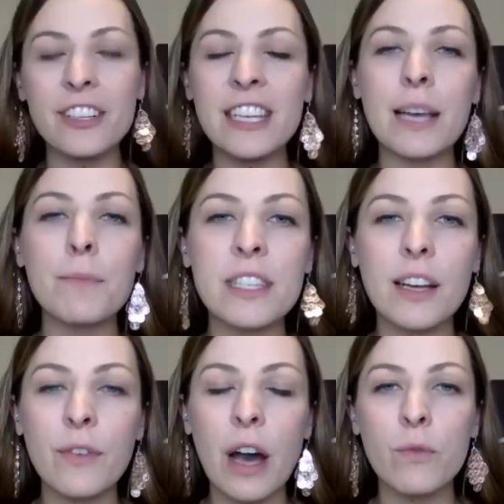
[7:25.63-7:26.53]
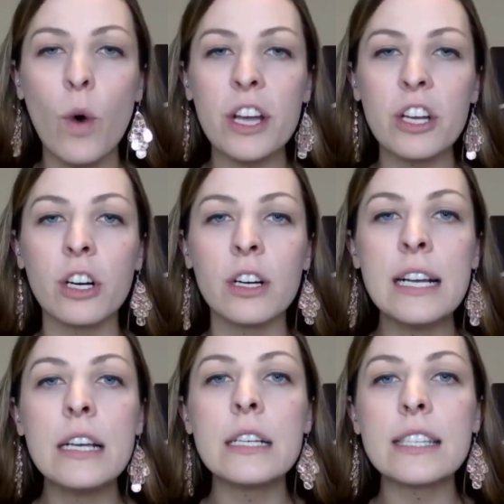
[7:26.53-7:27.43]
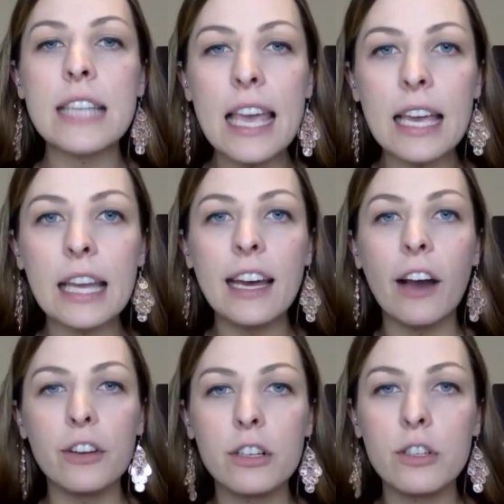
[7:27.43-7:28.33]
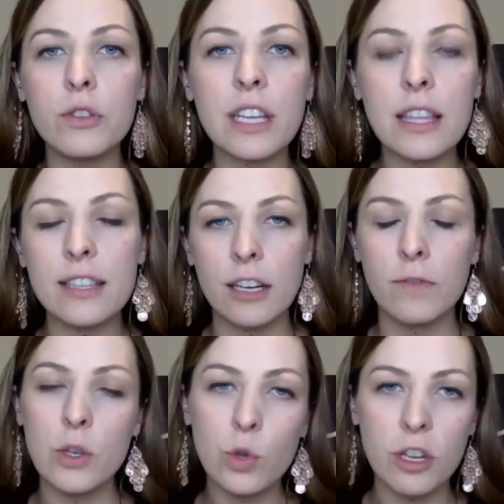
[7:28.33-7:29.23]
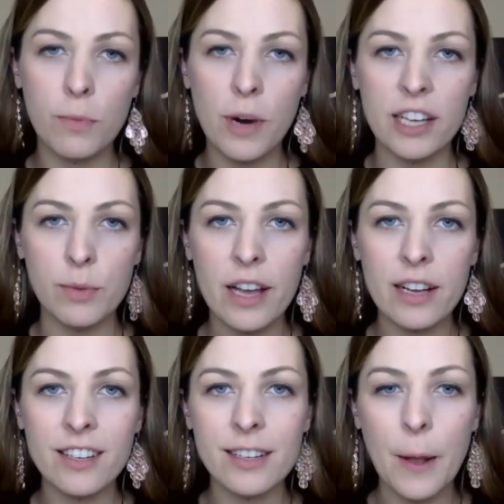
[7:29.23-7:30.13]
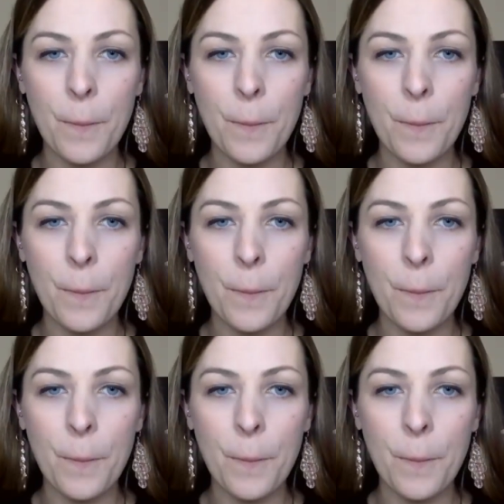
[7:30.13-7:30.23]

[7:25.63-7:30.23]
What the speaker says: tips of what you're saying and how you're using these interviews with your prospects?